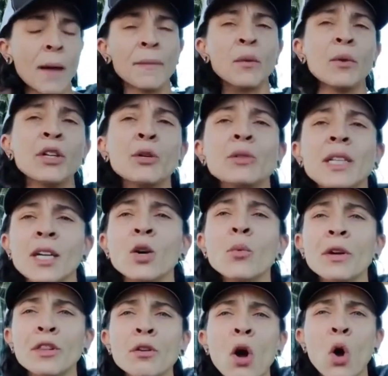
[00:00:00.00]
mean, when you deal
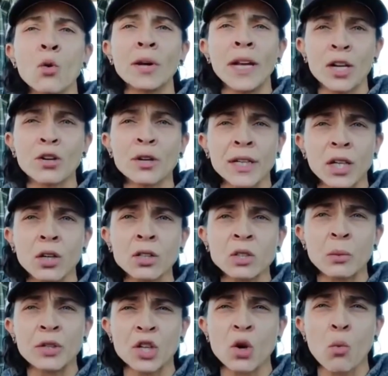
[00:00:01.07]
with your own inner
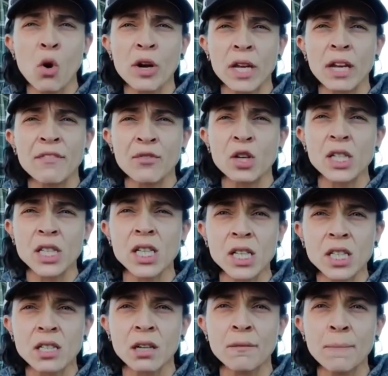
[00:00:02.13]
guilt, when you're working for a
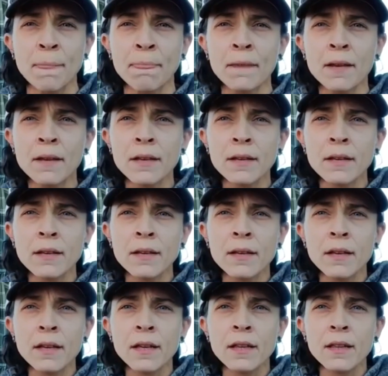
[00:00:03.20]
system
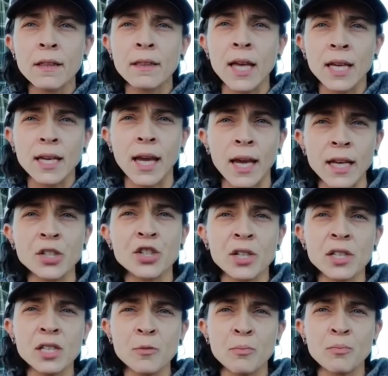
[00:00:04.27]
that
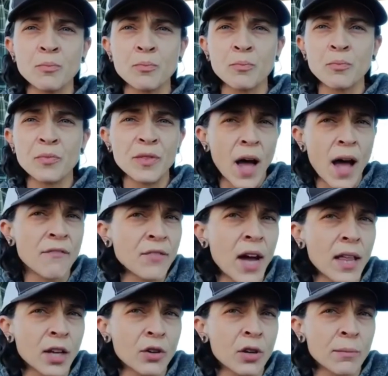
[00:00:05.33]
cages
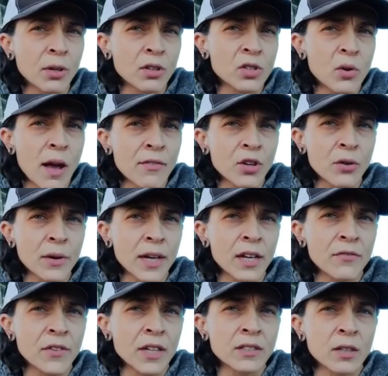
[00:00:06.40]
nonviolent criminals who haven't
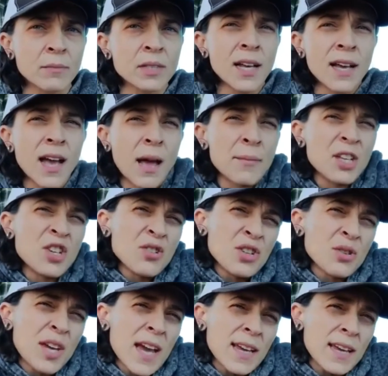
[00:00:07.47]
created victims, I mean,
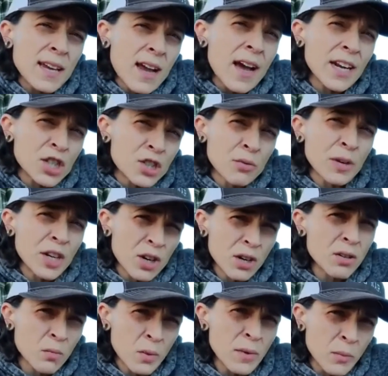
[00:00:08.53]
you can get kind of
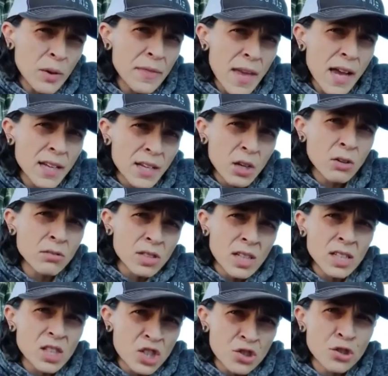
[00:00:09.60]
triggered when that guilt
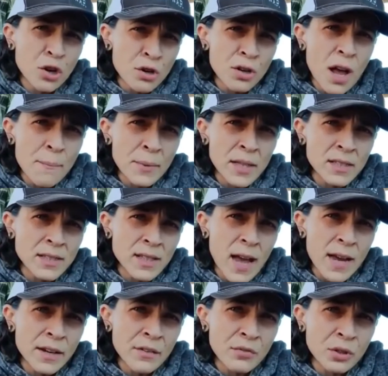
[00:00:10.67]
gets stirred up
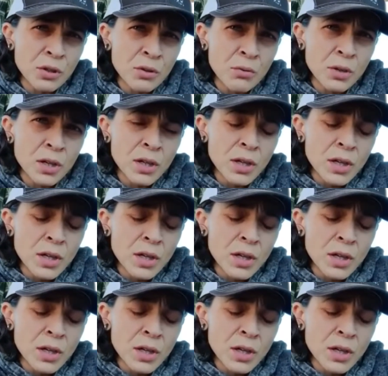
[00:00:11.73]
inside of you.